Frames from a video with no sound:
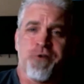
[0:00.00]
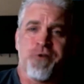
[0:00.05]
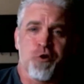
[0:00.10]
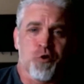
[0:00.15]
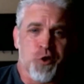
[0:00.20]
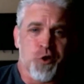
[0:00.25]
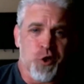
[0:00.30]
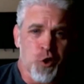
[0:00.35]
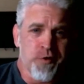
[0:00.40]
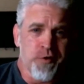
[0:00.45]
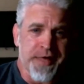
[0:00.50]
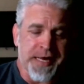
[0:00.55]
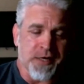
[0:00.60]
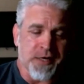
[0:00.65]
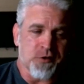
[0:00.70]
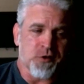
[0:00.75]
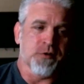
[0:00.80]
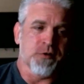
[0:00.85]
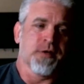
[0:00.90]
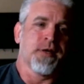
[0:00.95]
If you do
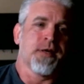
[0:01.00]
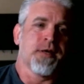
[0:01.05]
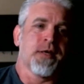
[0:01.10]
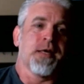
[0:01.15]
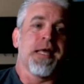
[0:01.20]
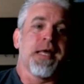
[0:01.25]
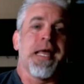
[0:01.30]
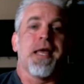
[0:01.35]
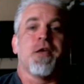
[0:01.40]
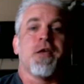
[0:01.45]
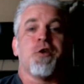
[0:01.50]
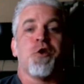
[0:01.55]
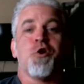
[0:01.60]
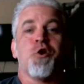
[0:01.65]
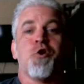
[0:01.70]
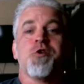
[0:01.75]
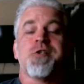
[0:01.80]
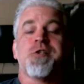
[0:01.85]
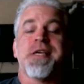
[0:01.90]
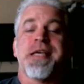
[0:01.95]
this,
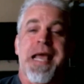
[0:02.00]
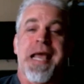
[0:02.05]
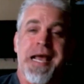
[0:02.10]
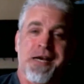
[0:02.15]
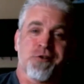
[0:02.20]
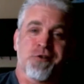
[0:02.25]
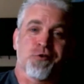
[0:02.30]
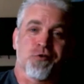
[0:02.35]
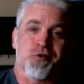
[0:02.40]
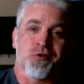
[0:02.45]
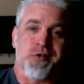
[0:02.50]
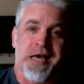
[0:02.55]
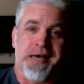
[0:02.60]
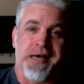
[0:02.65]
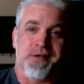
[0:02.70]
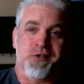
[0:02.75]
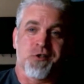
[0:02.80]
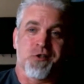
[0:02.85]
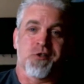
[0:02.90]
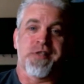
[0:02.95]
using
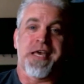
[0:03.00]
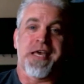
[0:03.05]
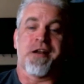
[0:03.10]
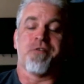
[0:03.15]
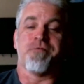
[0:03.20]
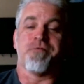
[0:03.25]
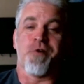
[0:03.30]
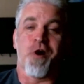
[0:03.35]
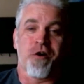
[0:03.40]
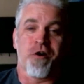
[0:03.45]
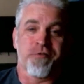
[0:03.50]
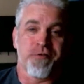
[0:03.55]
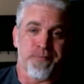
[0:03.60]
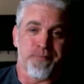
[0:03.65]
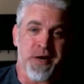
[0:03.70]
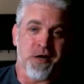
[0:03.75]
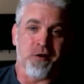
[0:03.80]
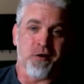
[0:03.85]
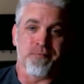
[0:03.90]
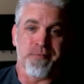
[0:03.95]
exercises that
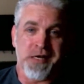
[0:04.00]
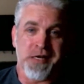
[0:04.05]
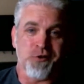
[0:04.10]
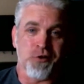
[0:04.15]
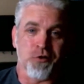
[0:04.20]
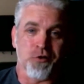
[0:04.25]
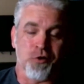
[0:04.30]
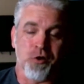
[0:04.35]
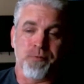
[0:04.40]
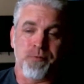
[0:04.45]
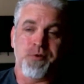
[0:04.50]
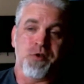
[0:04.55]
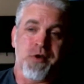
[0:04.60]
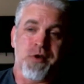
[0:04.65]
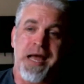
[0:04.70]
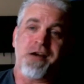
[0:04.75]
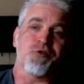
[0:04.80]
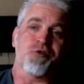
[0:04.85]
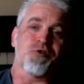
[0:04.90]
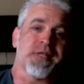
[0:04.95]
involve the bigger muscle
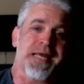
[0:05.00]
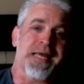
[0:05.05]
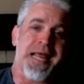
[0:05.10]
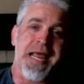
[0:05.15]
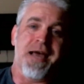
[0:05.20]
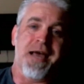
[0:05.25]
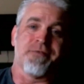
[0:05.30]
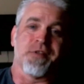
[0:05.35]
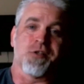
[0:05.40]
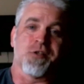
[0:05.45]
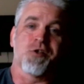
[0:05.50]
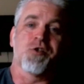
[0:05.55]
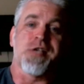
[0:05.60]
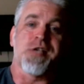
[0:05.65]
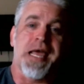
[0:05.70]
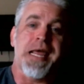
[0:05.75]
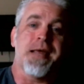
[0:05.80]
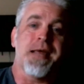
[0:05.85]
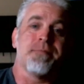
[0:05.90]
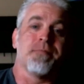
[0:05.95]
groups, you actually have the
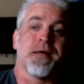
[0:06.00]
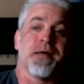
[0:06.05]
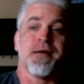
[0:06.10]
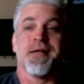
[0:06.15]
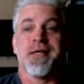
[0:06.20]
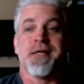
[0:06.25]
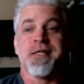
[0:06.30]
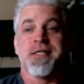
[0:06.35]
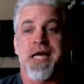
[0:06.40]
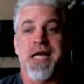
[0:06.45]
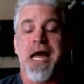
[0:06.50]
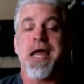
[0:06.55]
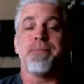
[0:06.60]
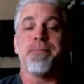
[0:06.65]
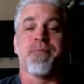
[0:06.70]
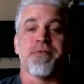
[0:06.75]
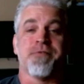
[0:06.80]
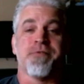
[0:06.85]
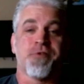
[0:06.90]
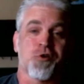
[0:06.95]
same
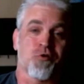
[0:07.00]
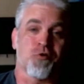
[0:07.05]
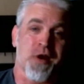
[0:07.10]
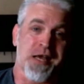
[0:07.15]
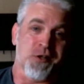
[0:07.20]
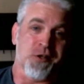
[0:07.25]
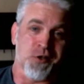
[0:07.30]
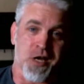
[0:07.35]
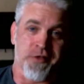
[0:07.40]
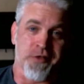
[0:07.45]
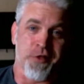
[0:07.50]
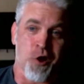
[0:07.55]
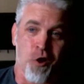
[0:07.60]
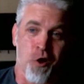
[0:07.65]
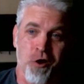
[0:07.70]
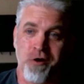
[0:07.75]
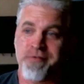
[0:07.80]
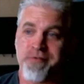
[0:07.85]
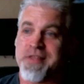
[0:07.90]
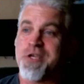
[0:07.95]
type of stress on
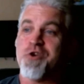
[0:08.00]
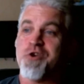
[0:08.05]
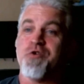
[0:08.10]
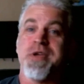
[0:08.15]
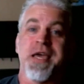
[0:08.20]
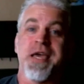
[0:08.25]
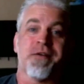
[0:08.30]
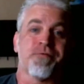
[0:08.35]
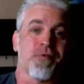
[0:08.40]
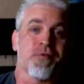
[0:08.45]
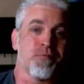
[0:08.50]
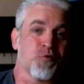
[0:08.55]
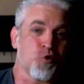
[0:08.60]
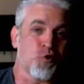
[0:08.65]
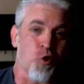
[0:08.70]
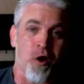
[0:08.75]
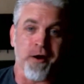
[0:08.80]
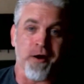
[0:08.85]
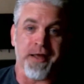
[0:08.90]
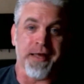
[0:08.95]
the heart that you get
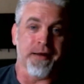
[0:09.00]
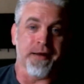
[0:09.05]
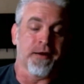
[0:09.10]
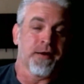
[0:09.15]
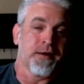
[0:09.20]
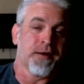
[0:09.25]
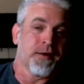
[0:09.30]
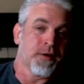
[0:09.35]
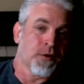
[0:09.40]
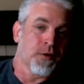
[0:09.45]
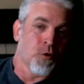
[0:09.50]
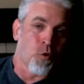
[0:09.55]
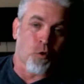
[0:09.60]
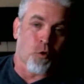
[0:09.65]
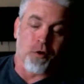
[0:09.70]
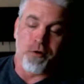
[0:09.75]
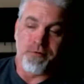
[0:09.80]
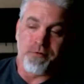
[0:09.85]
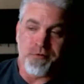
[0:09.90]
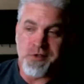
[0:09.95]
from jogging
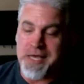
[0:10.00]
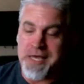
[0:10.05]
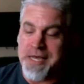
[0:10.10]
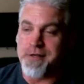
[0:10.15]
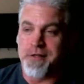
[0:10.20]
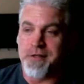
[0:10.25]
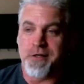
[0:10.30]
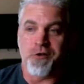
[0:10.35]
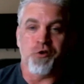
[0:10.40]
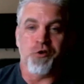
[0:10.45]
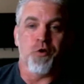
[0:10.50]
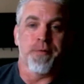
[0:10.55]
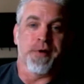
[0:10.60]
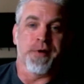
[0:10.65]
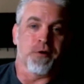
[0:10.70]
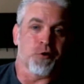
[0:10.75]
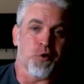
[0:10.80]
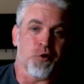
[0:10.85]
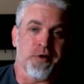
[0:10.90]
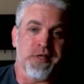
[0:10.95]
or cycling or
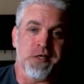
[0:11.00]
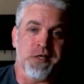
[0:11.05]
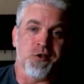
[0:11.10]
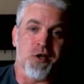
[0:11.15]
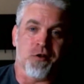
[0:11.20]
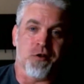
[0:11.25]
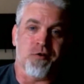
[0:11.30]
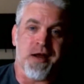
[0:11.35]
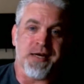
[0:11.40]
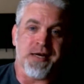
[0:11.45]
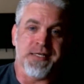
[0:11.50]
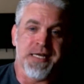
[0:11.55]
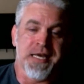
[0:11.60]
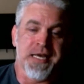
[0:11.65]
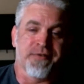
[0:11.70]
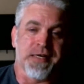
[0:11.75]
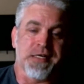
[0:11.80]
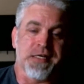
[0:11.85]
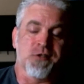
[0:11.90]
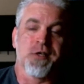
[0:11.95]
swimming or doing these other
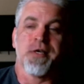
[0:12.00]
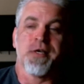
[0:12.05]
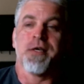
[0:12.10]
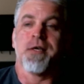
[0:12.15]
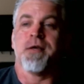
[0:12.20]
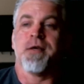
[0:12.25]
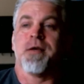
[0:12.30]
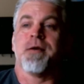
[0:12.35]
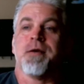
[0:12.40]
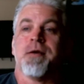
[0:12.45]
activities